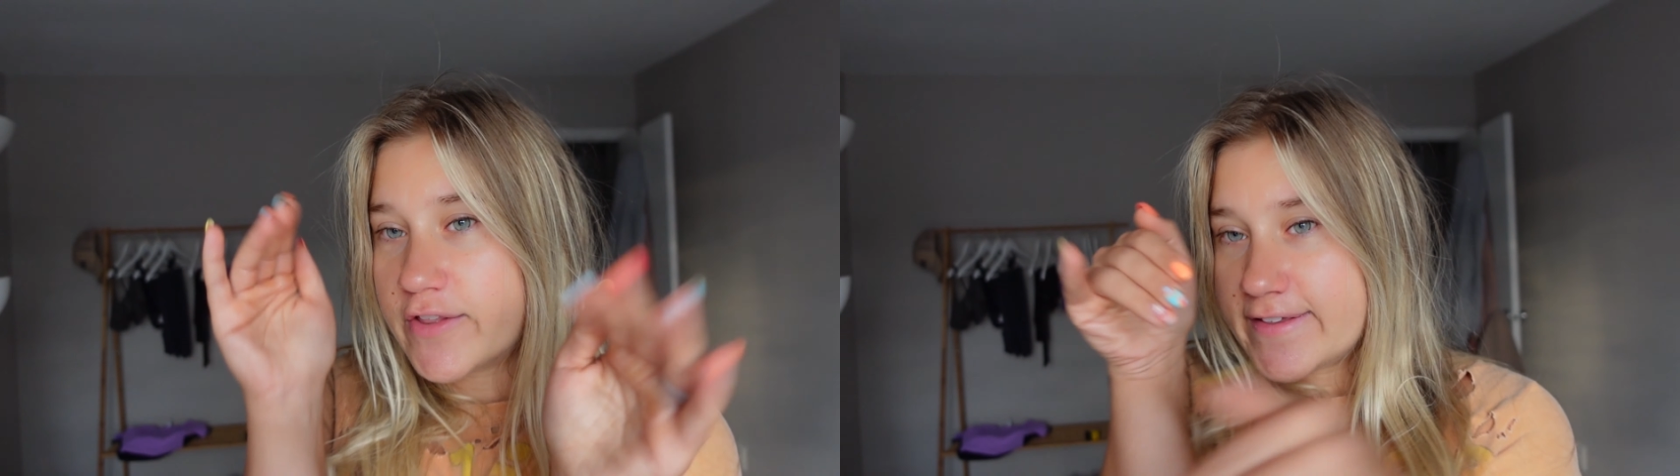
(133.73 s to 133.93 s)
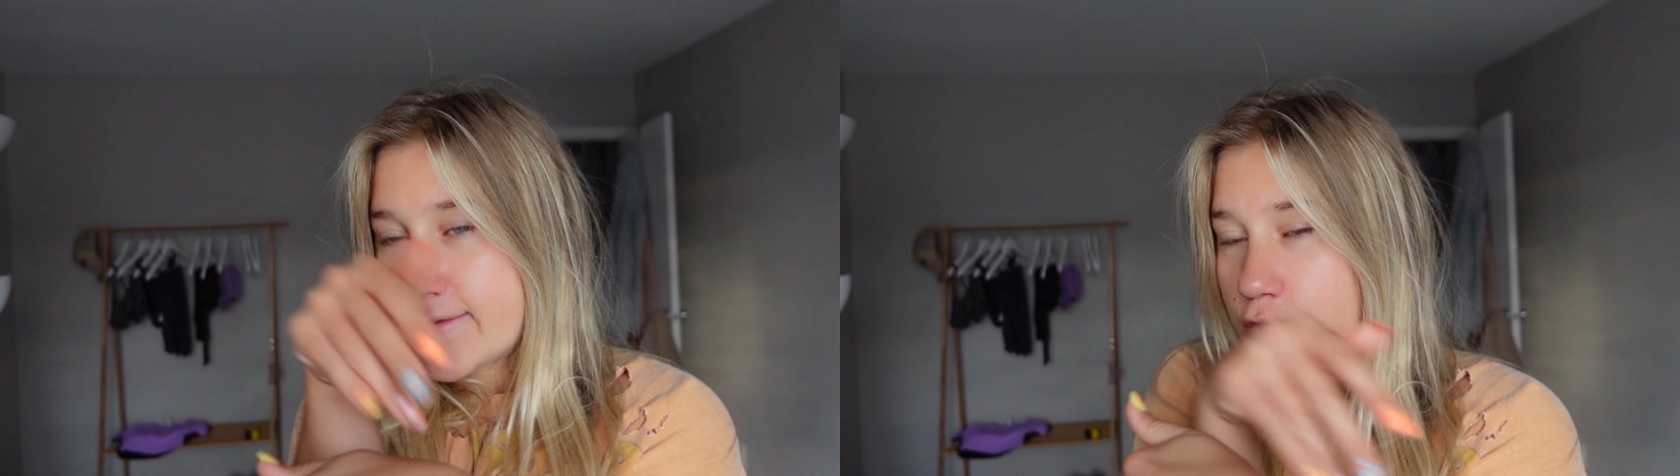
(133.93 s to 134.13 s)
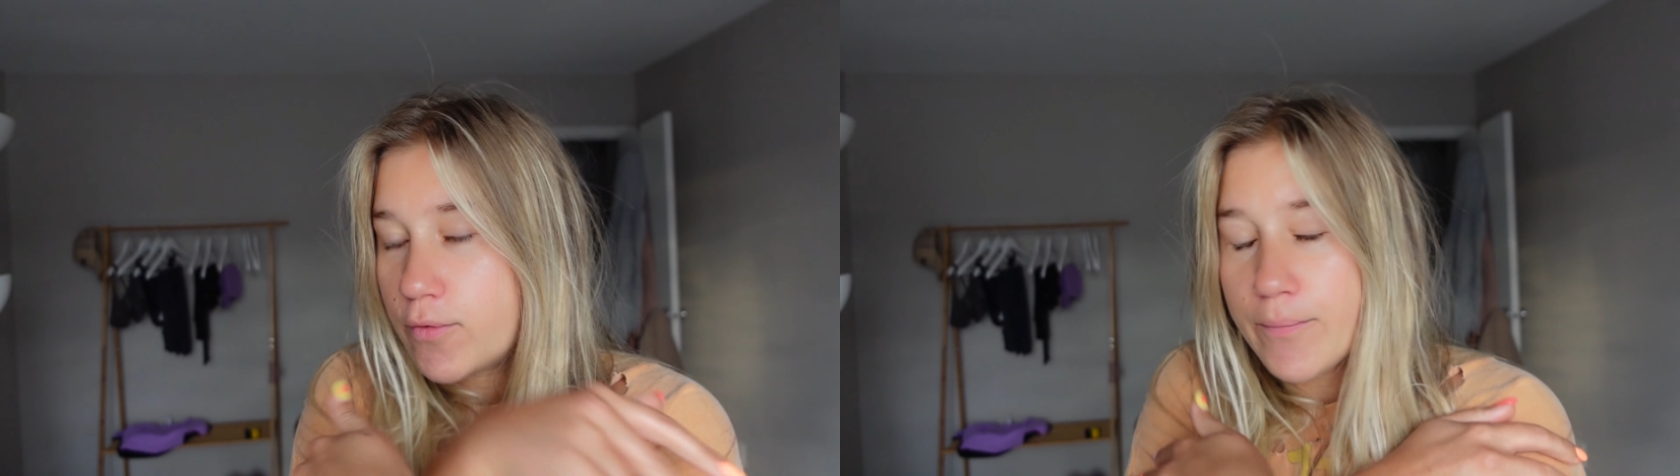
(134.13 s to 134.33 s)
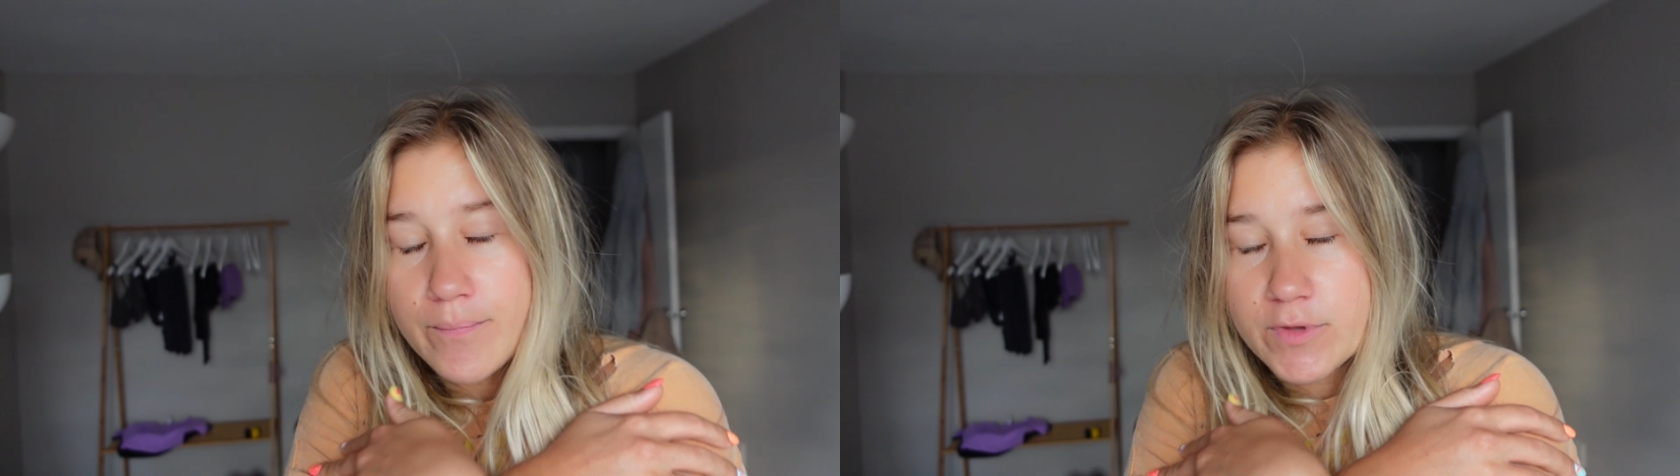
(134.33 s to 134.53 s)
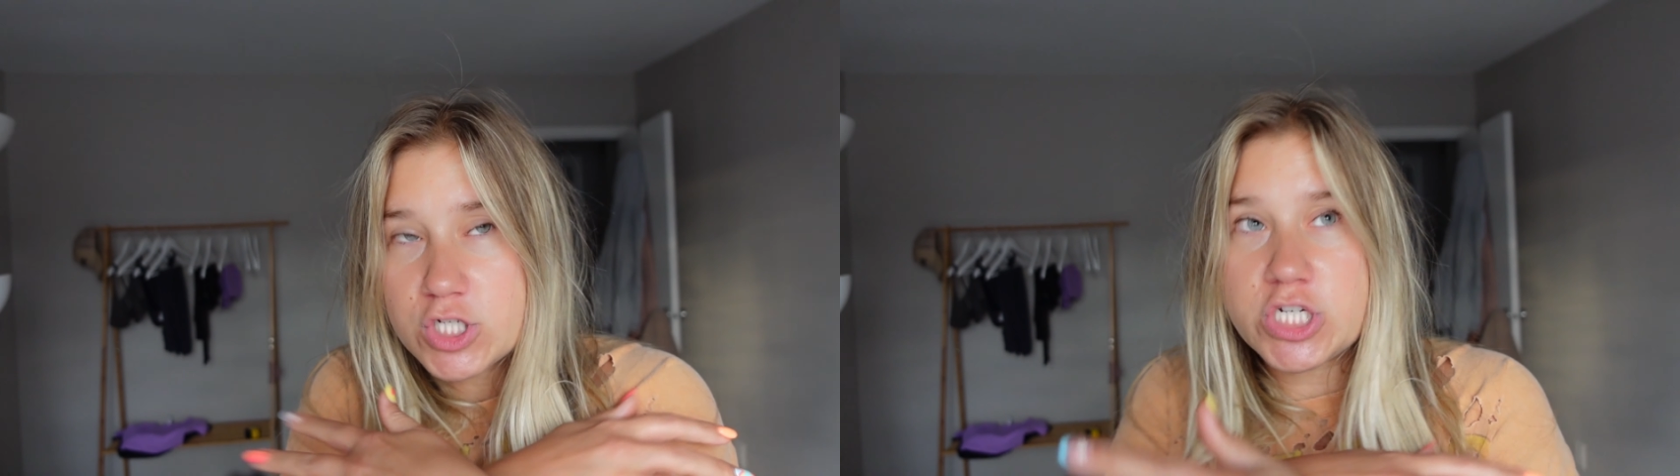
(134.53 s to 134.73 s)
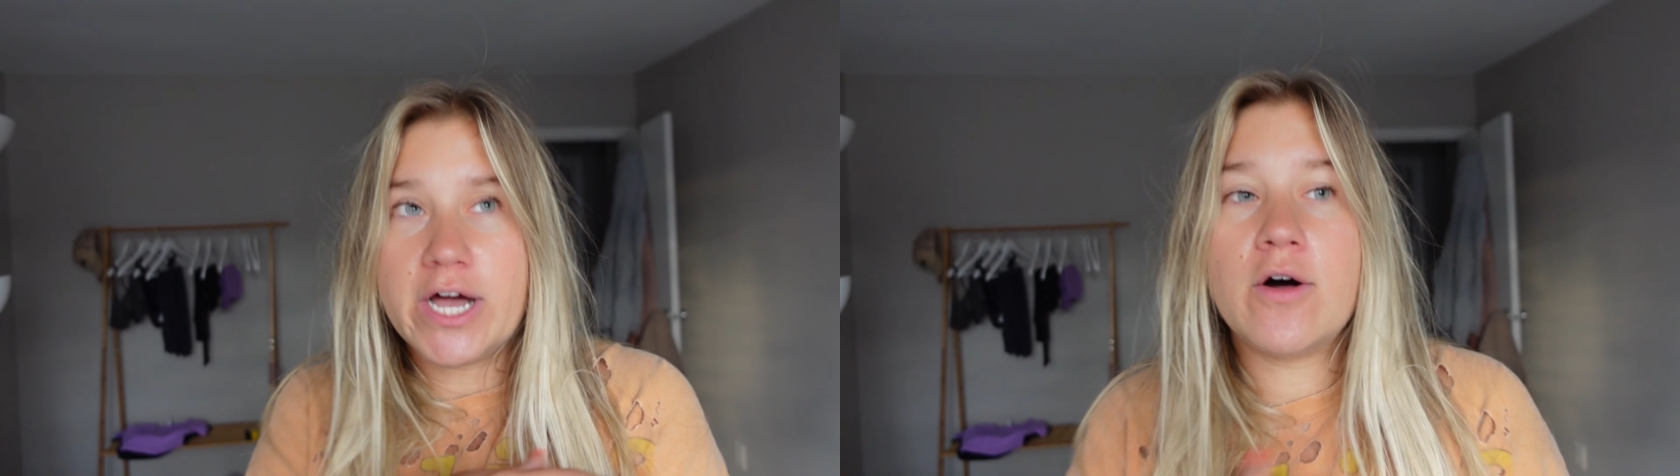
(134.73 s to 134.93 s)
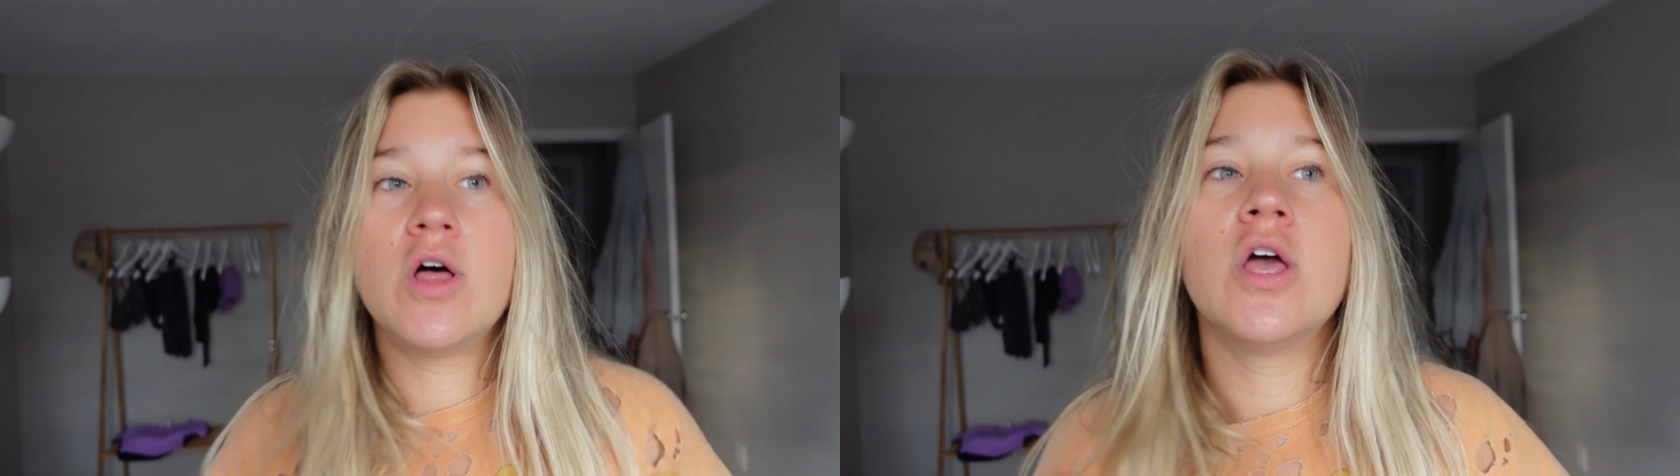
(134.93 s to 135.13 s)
in this little shell.